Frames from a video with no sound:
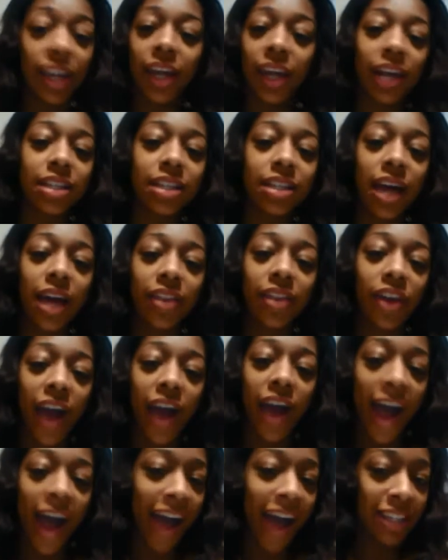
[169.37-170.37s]
Like I said, there
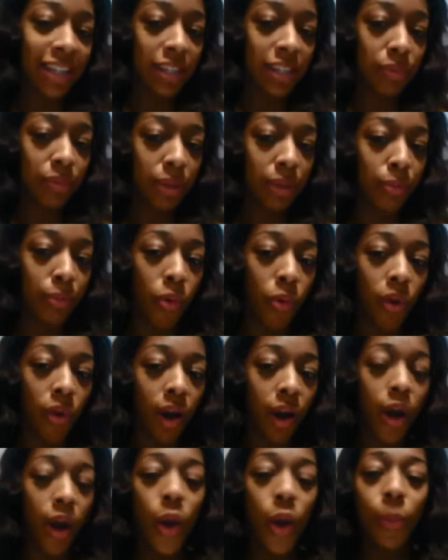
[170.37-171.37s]
has to be
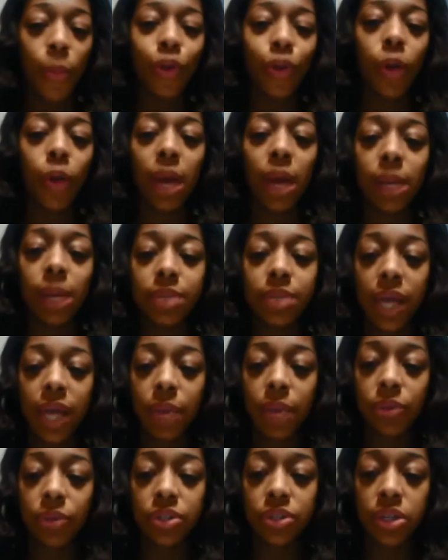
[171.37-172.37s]
more, but nobody was
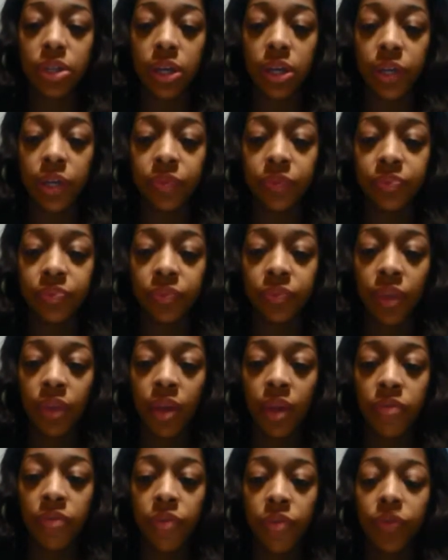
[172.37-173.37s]
able to
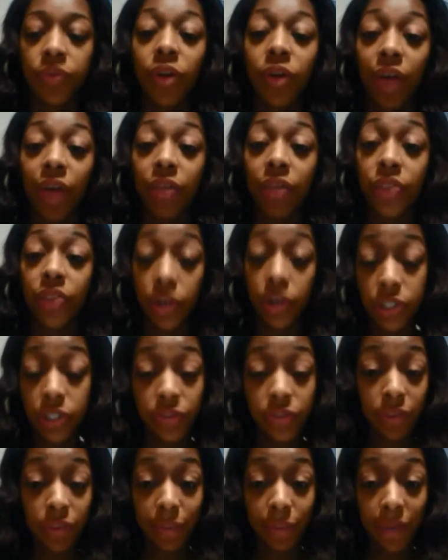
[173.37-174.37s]
fulfill that
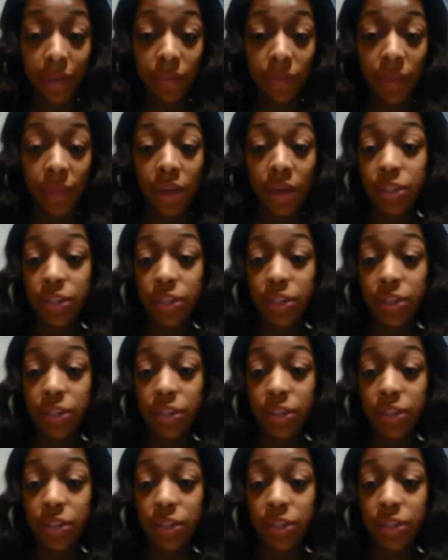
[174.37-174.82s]
thirst for me.